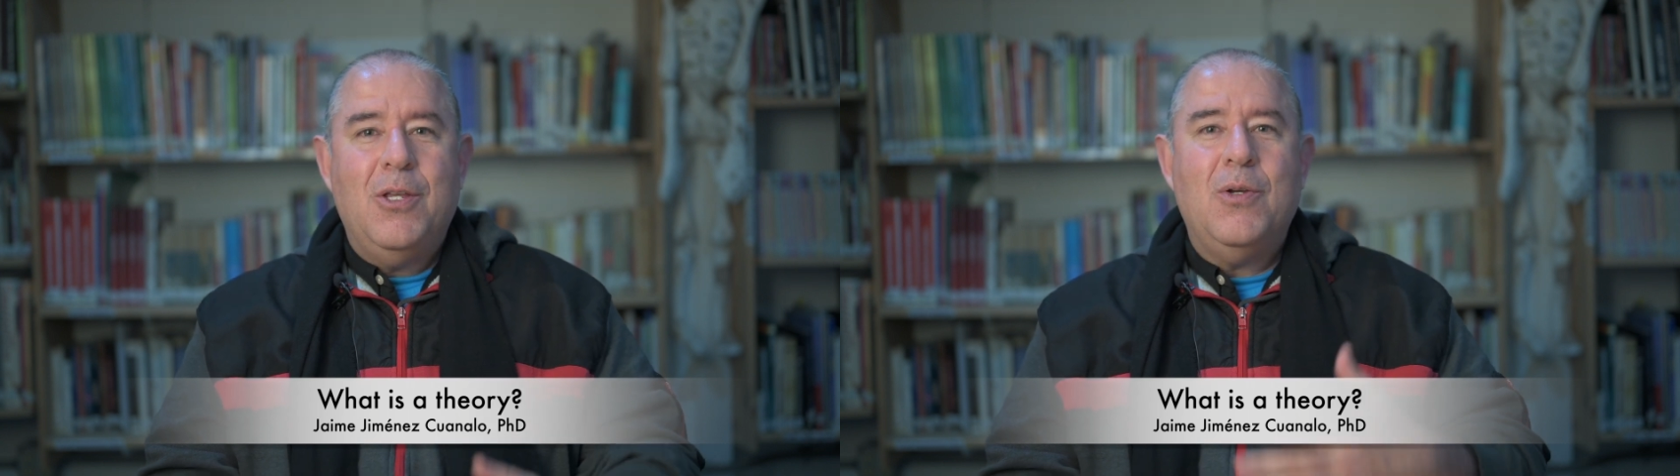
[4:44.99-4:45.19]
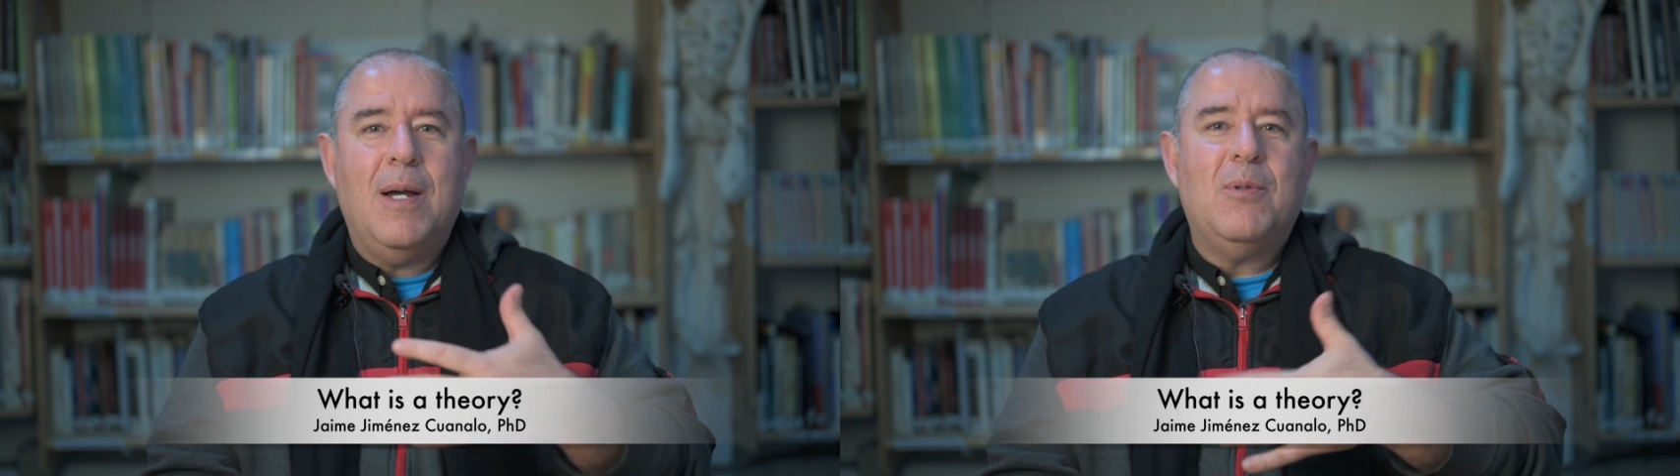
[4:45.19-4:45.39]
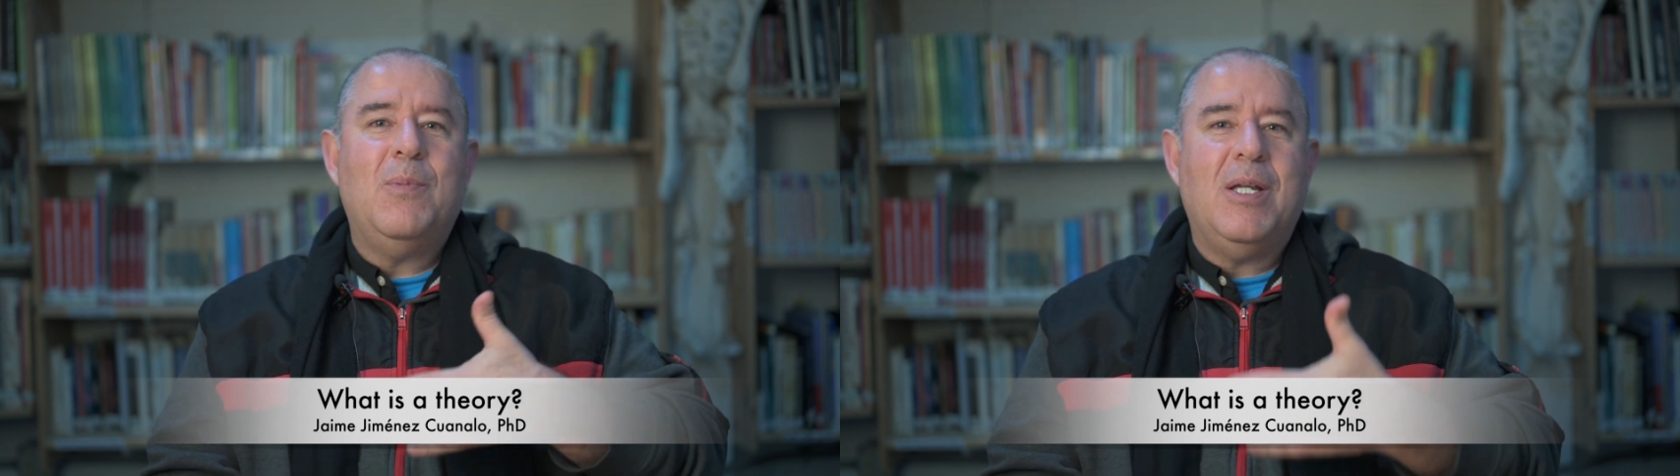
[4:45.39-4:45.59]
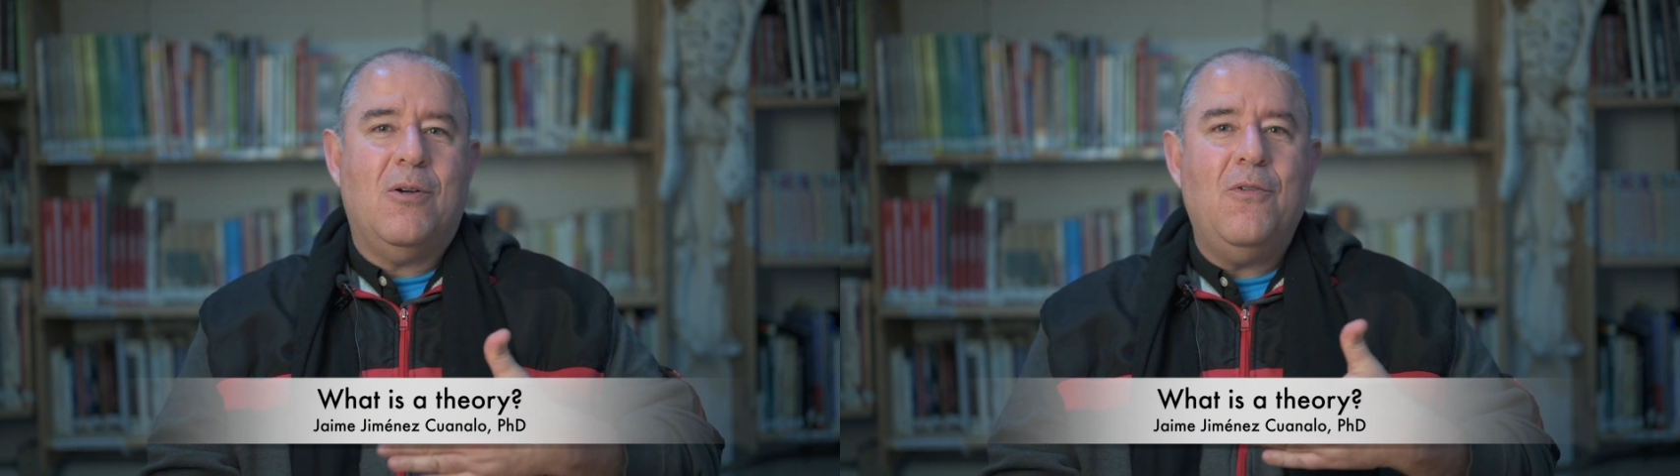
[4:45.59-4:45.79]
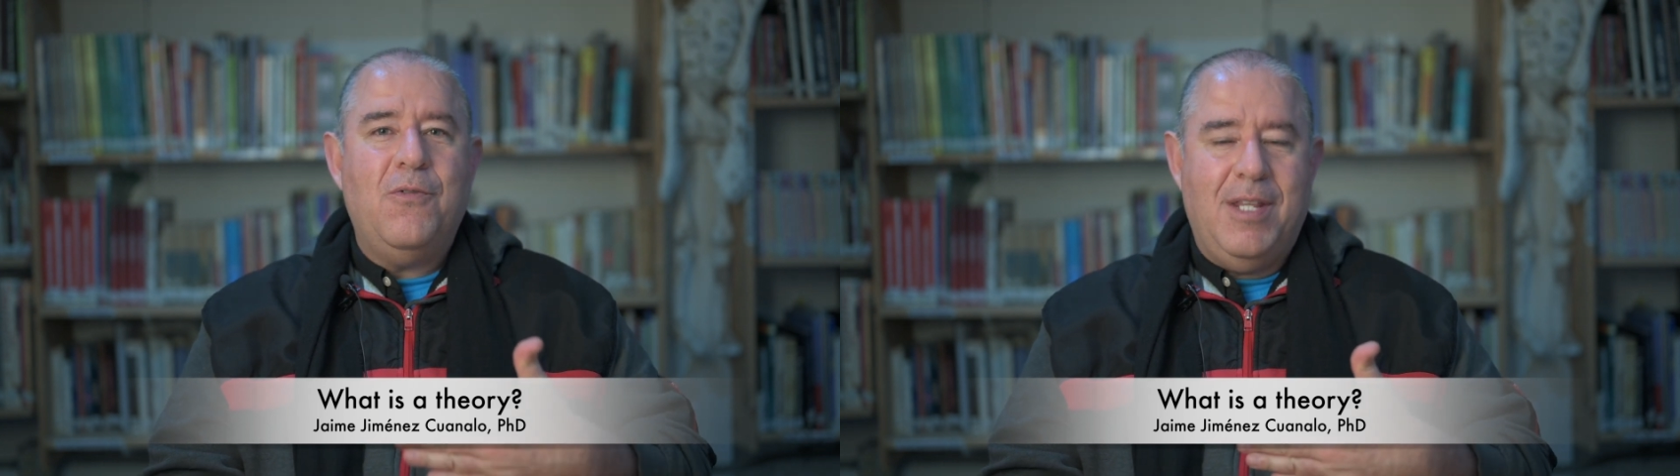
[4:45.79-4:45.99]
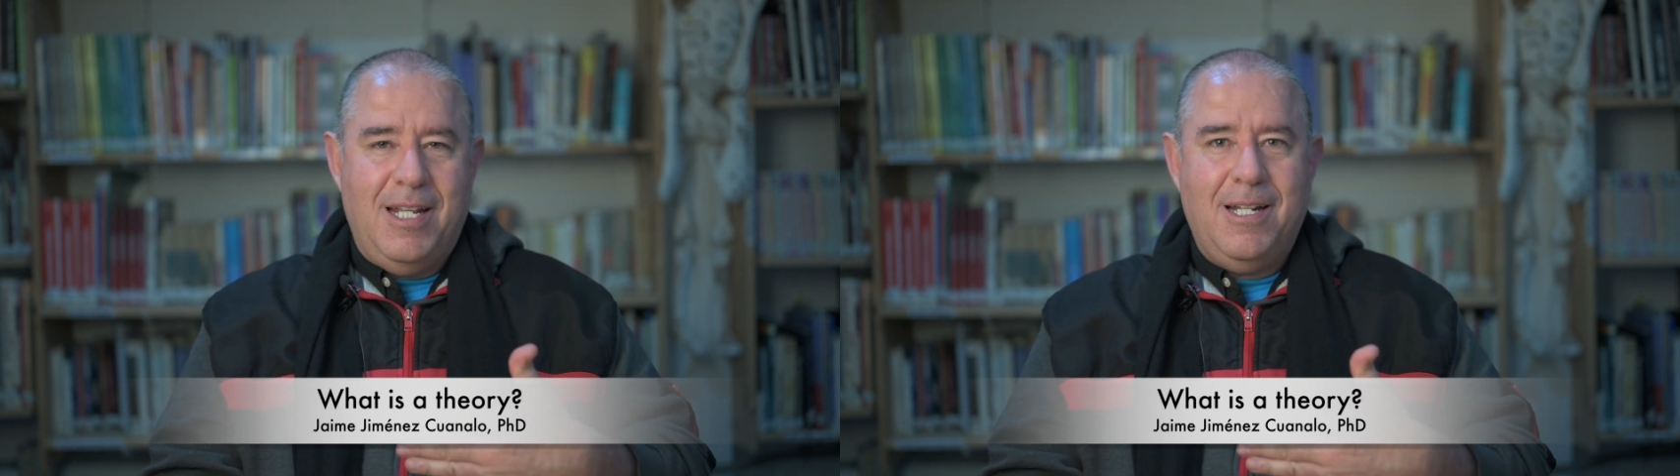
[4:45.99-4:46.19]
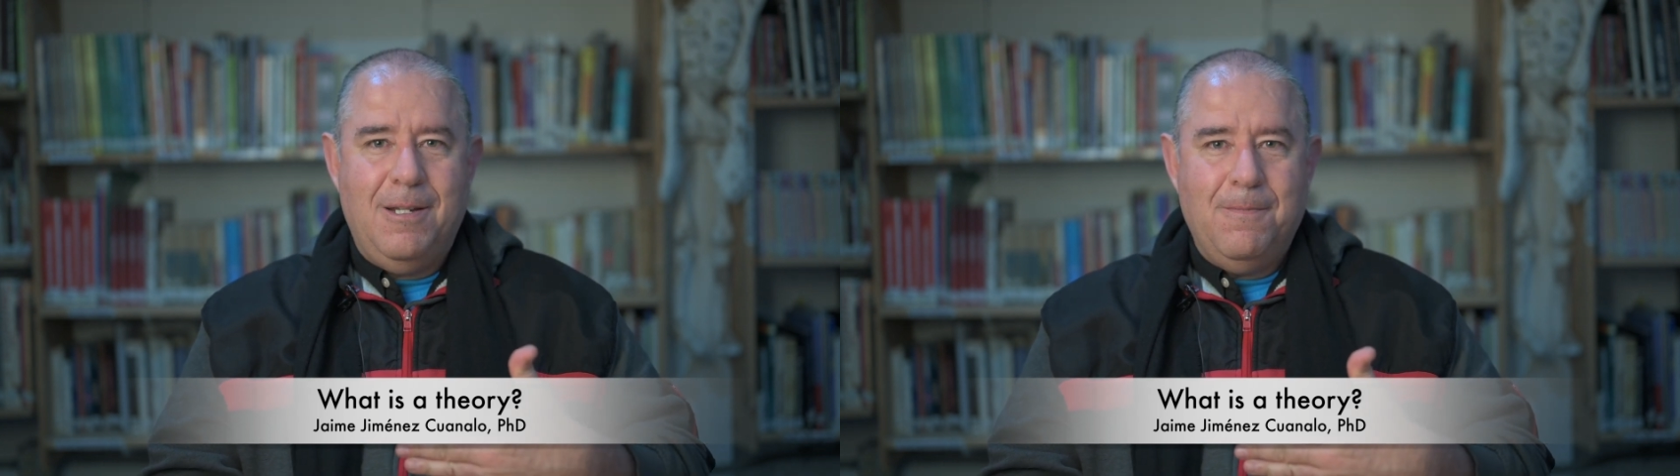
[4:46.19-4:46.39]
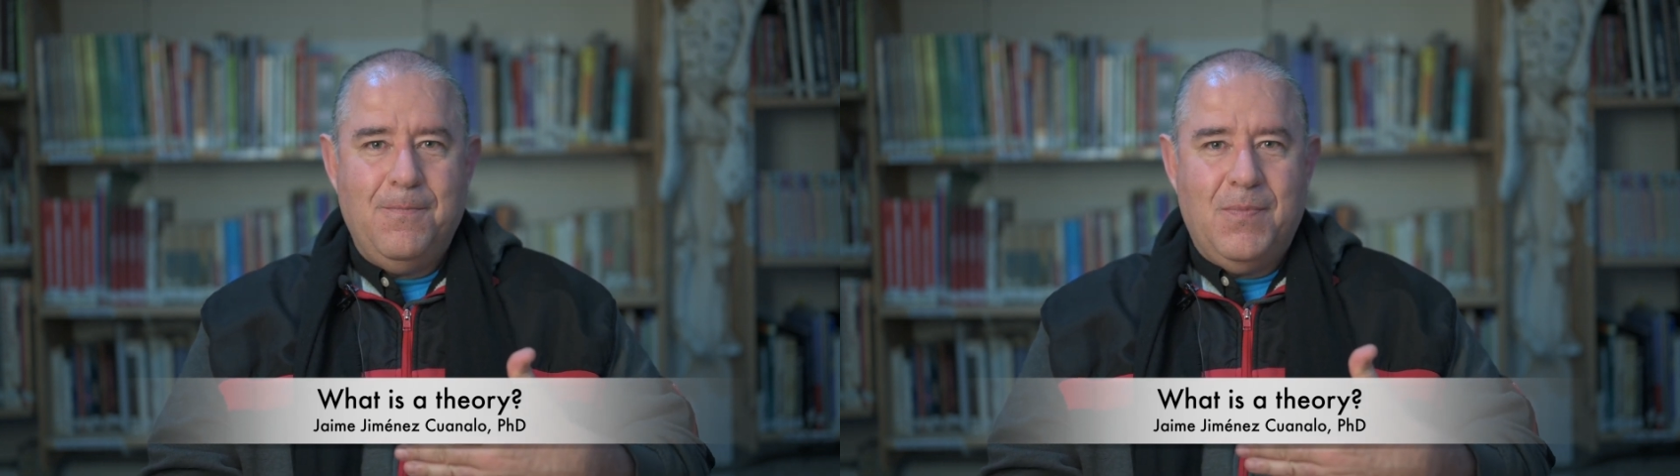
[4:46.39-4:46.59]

you have to be confident